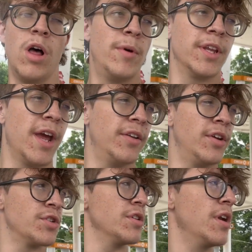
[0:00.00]
I'm at the gas
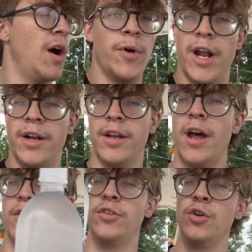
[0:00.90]
station, I went ahead and
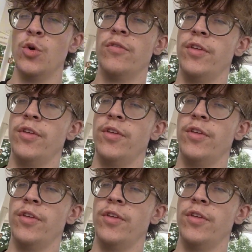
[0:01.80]
got 2 of the